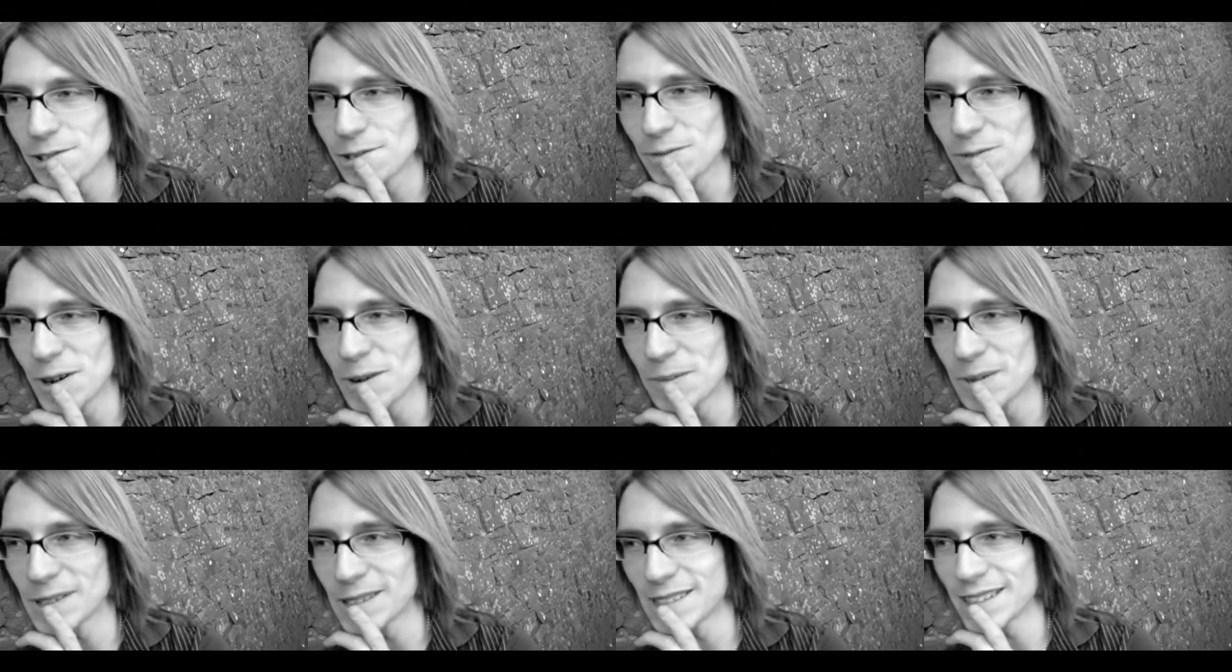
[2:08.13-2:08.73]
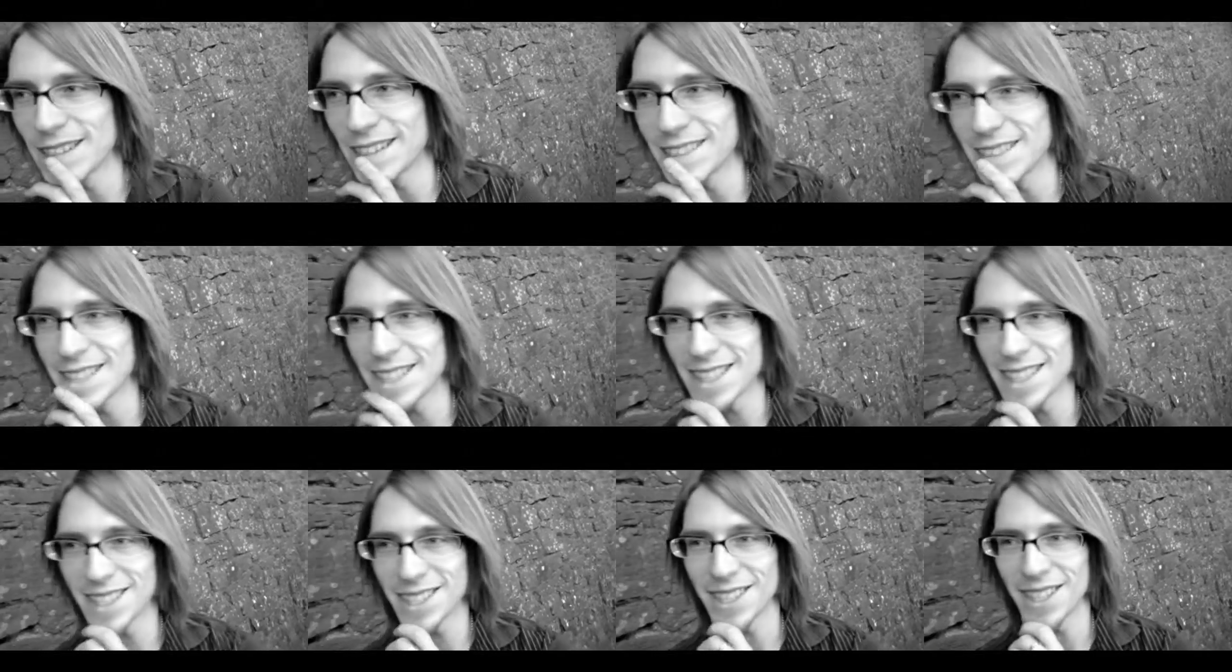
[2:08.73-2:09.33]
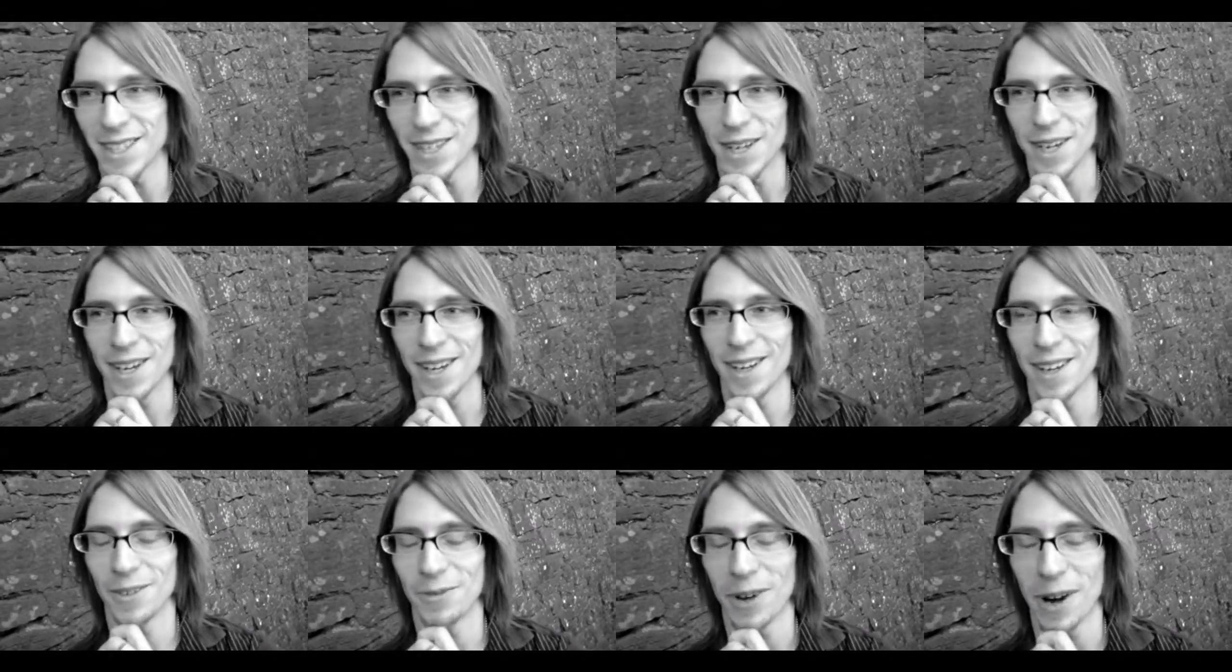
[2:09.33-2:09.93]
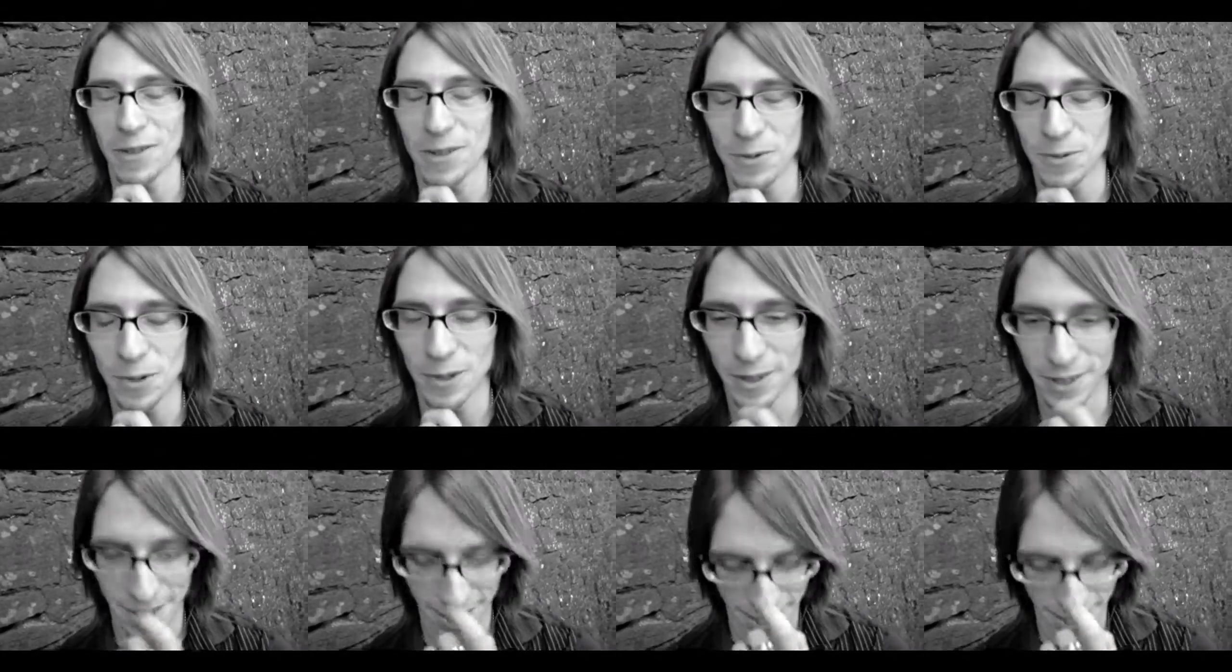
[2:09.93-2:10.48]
Do robots exist around the world